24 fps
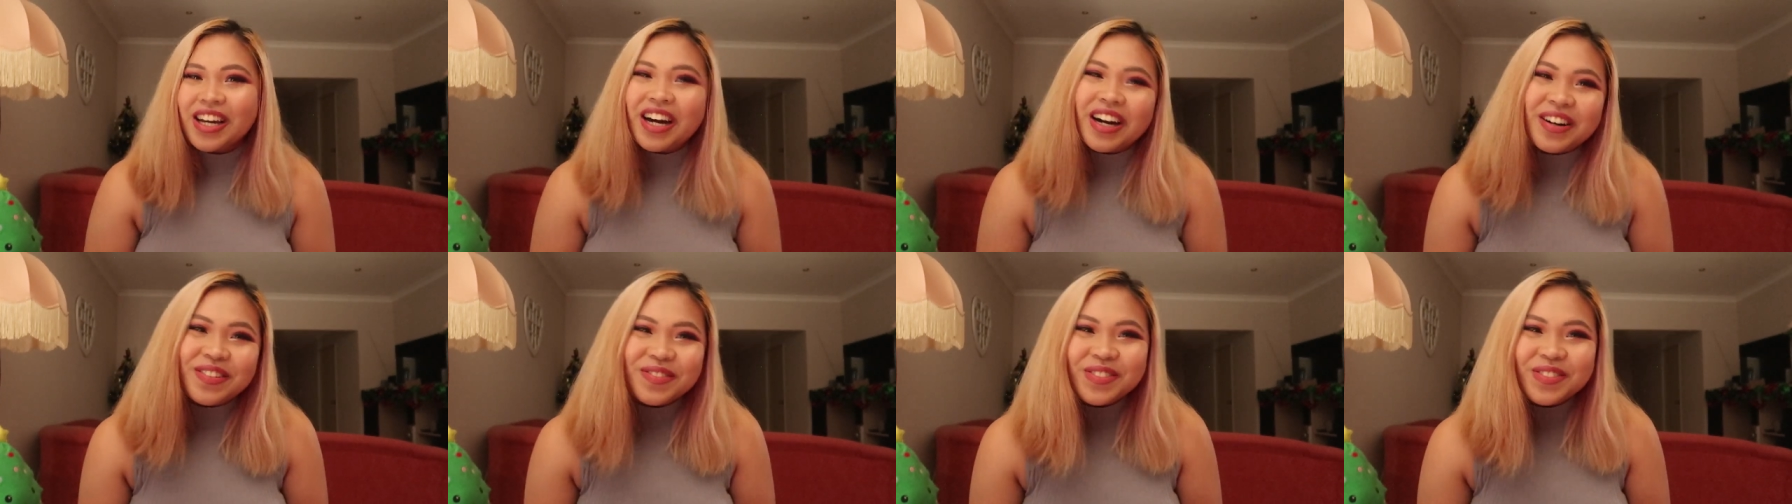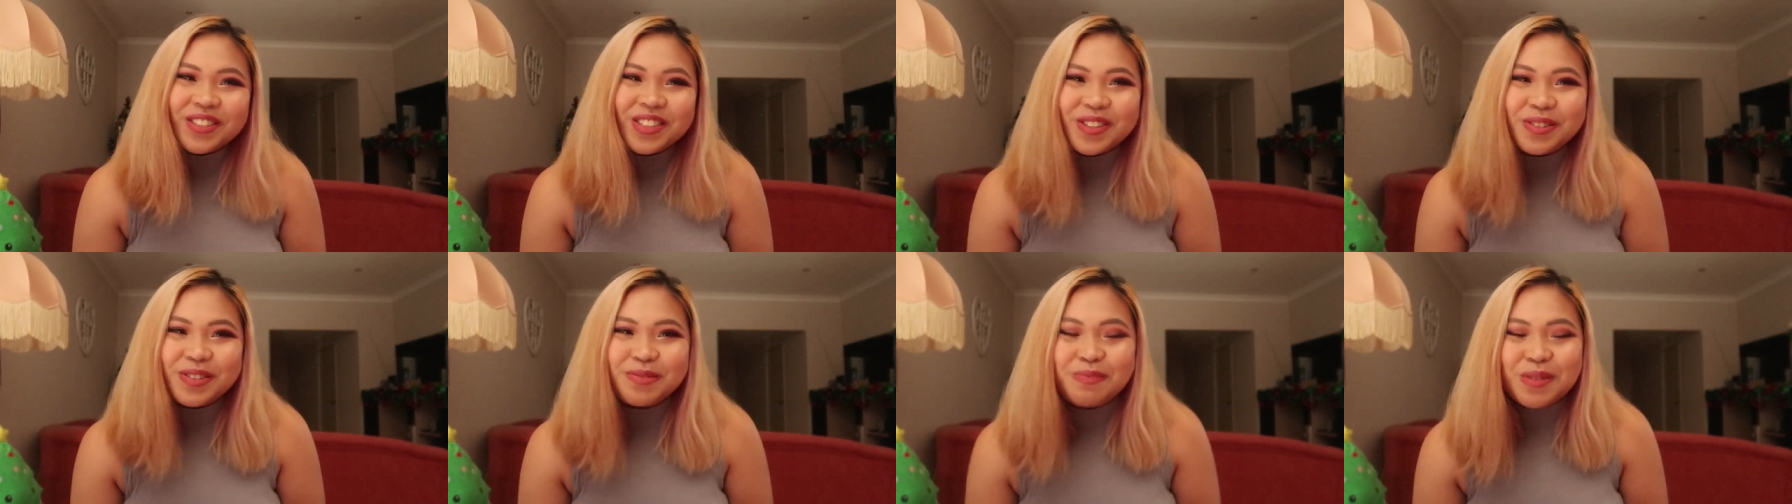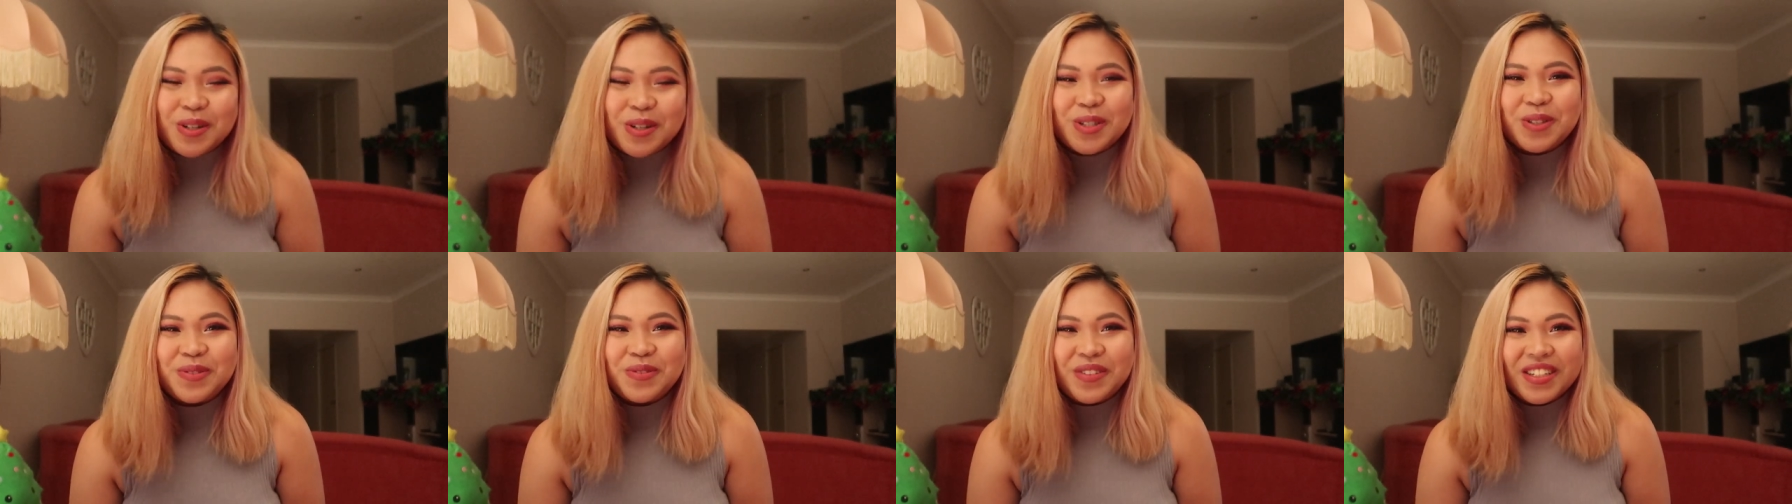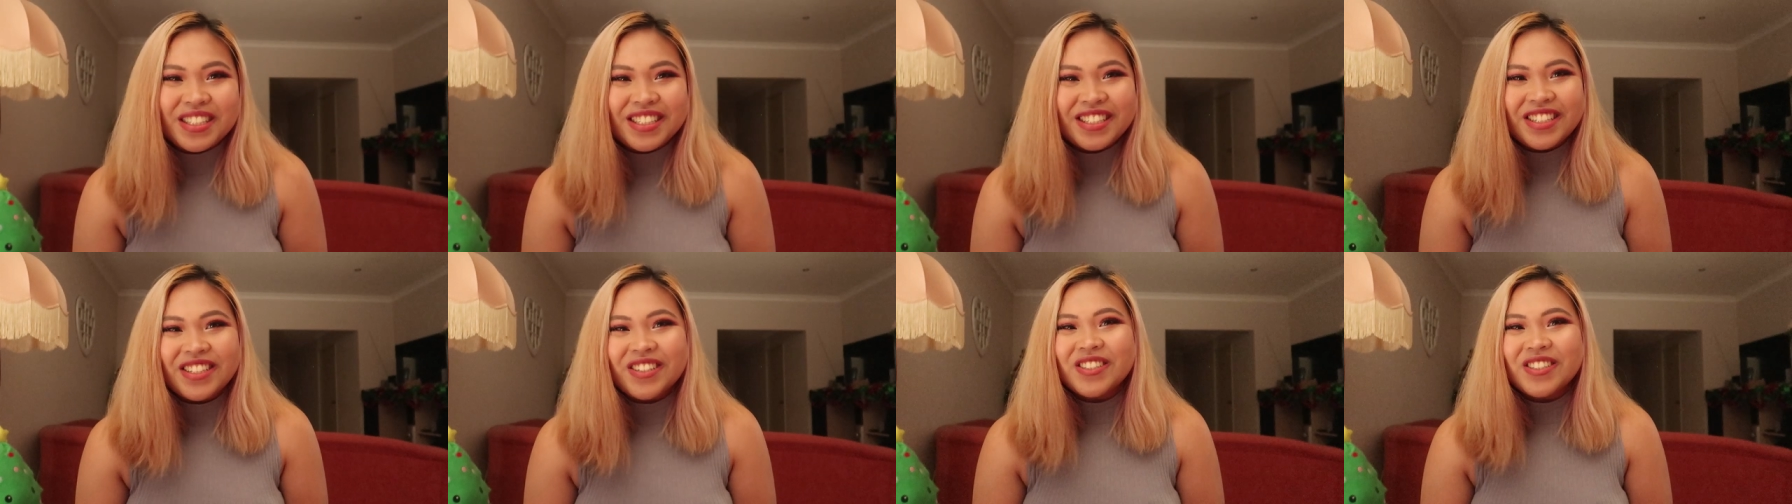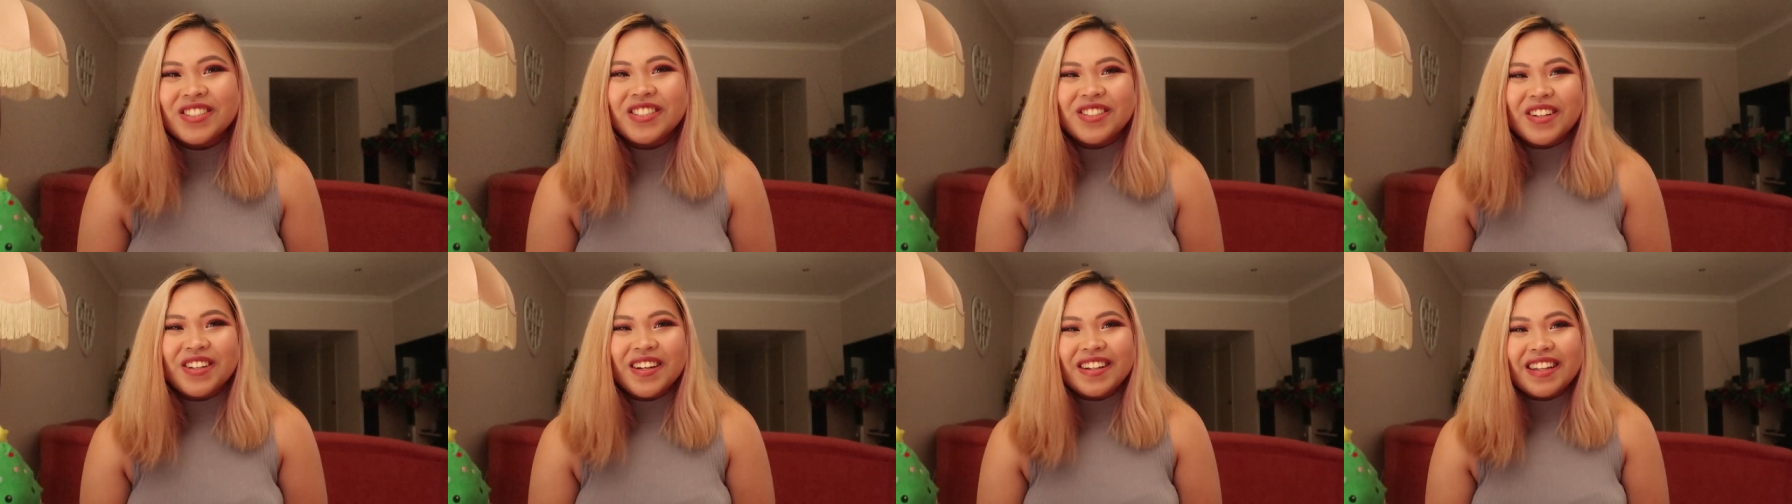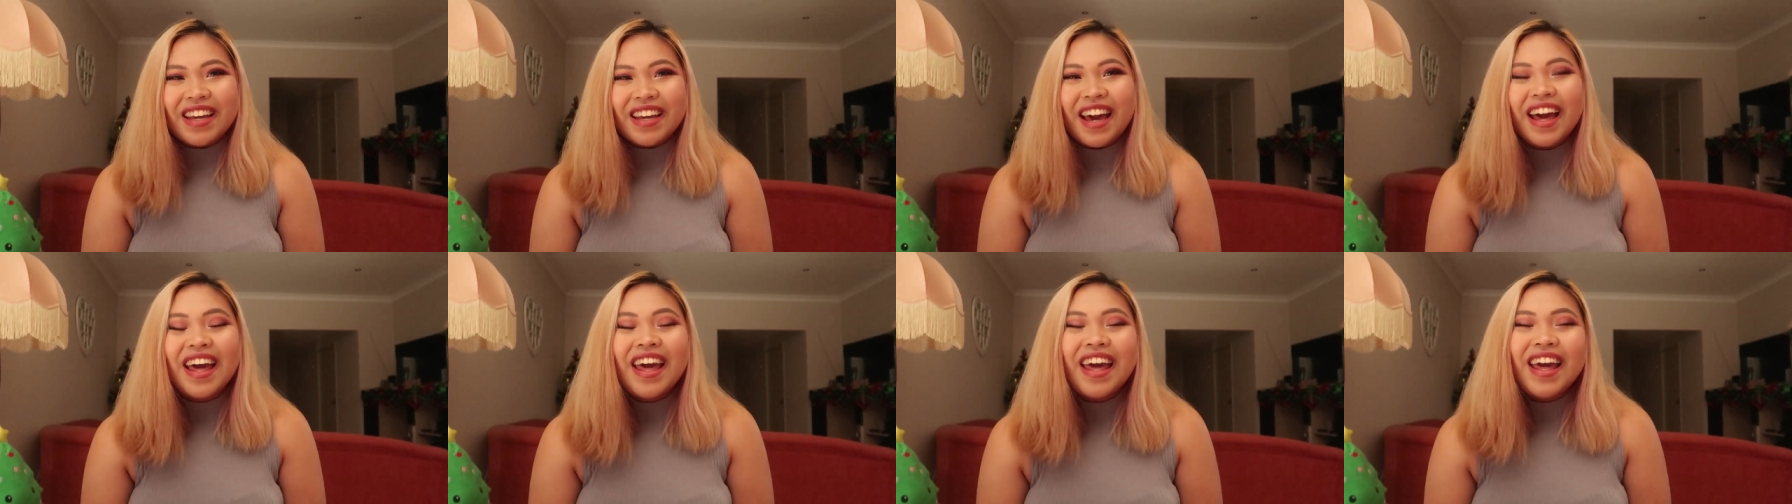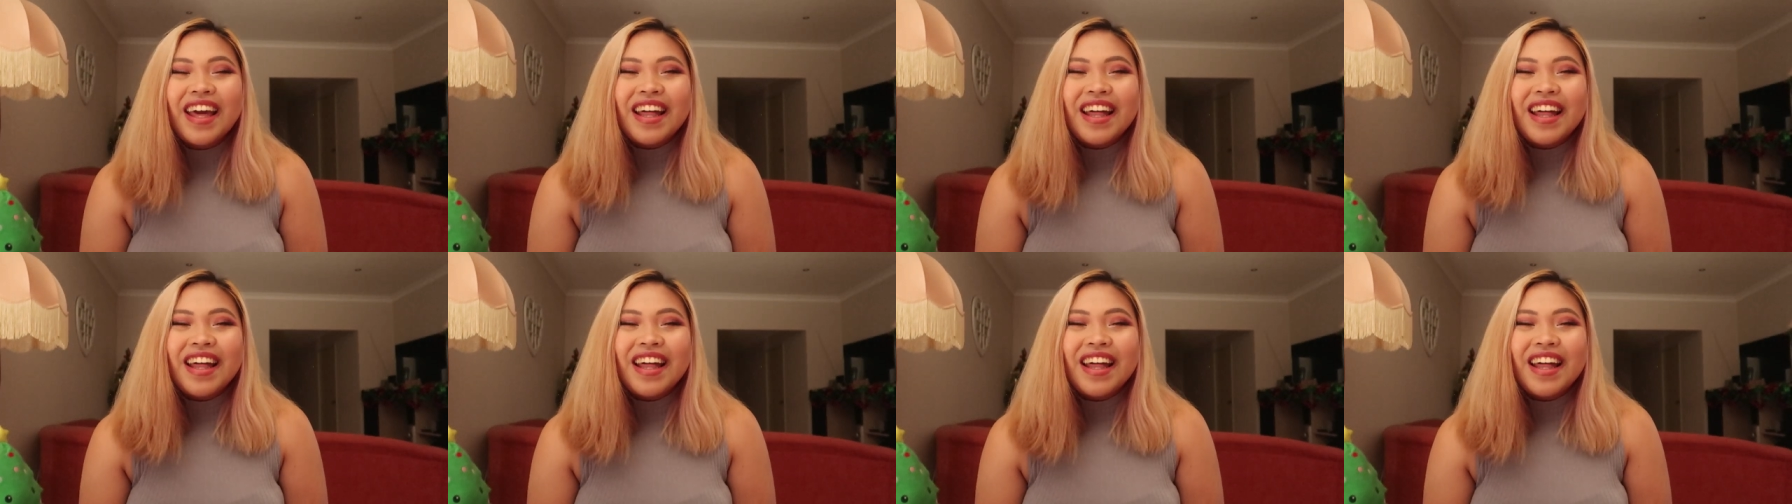come to Perth, Western Australia.